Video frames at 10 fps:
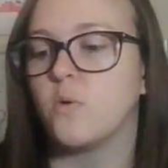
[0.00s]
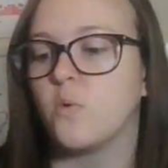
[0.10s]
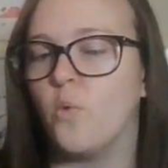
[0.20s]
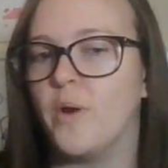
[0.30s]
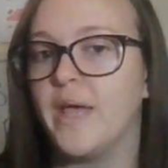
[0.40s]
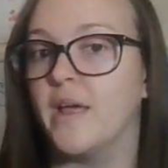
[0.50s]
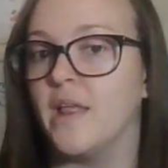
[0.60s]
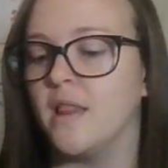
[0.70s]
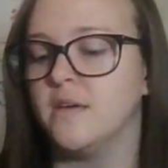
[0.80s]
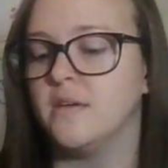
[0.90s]

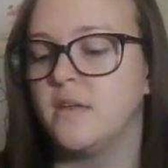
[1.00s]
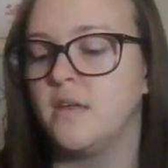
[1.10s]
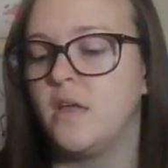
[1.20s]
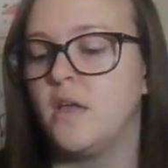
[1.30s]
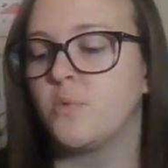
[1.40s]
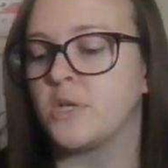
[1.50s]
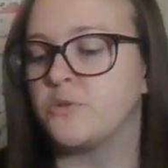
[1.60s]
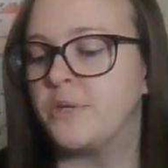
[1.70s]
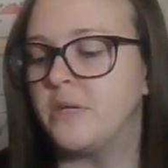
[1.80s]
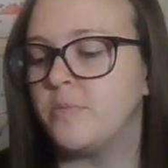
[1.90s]
Well, when
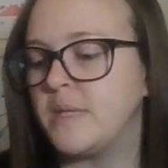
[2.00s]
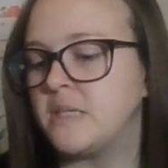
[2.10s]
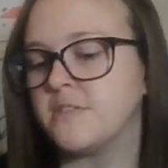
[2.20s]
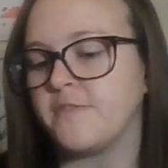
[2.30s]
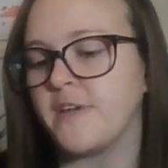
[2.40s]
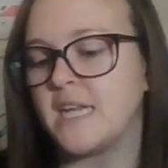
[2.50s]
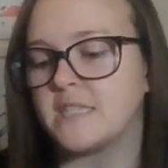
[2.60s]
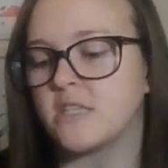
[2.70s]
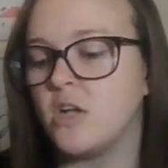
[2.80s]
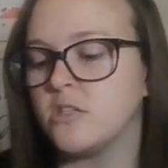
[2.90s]
Tweedle beetles fight,
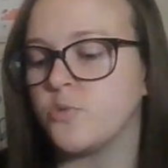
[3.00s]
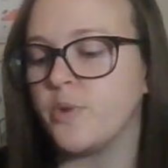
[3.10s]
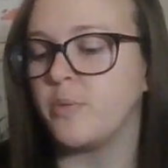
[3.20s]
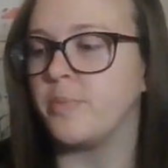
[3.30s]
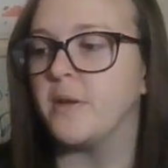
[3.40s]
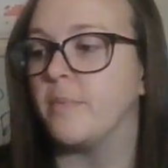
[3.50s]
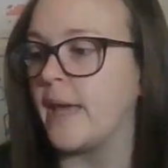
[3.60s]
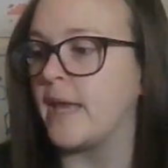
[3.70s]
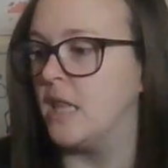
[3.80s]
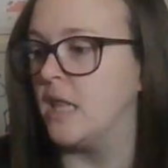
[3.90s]
it's called a Tweedle beetle battle.